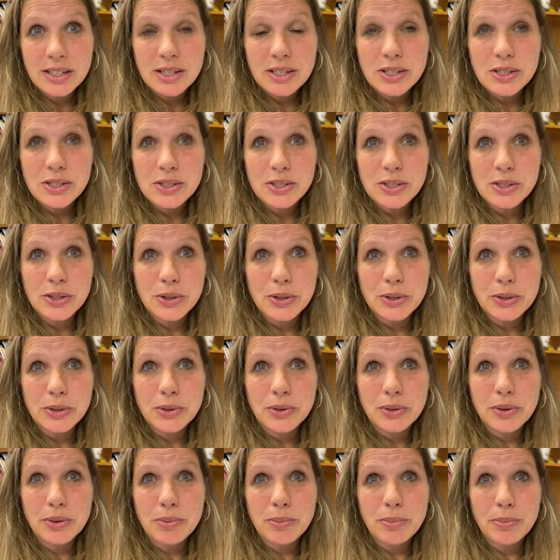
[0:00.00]

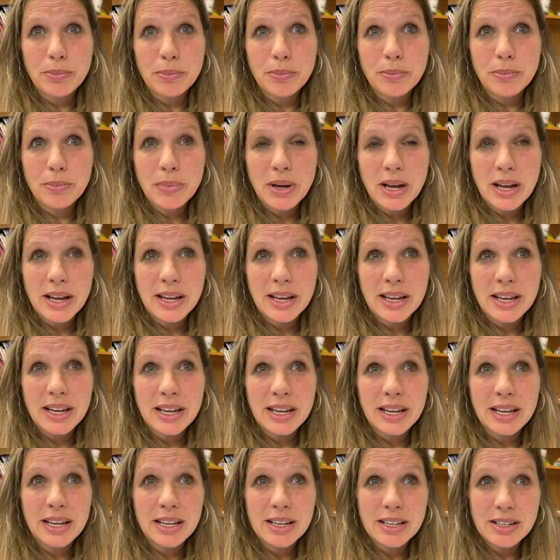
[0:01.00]
So
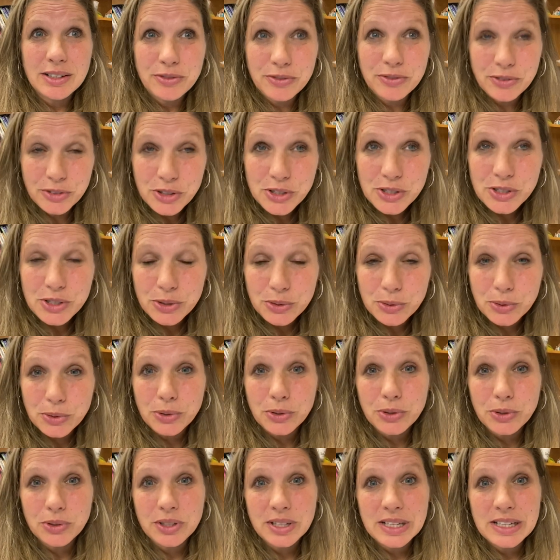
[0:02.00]
my first
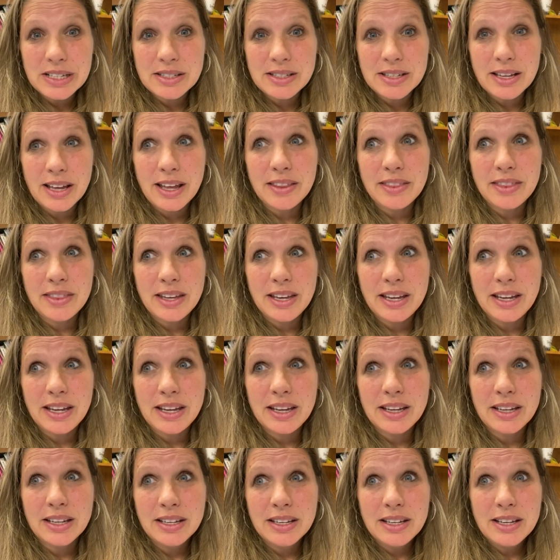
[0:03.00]
goal is that
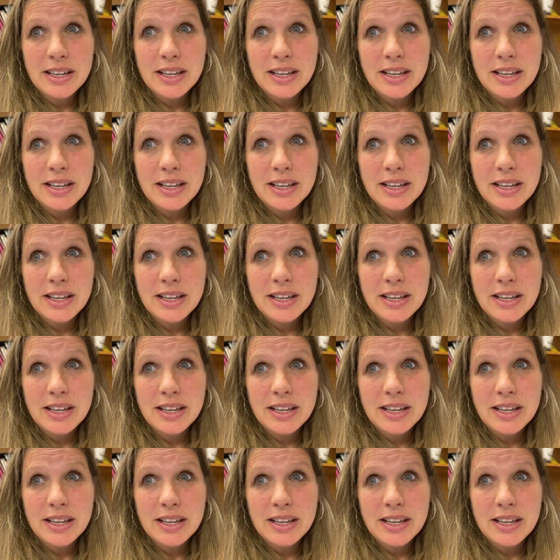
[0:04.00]
they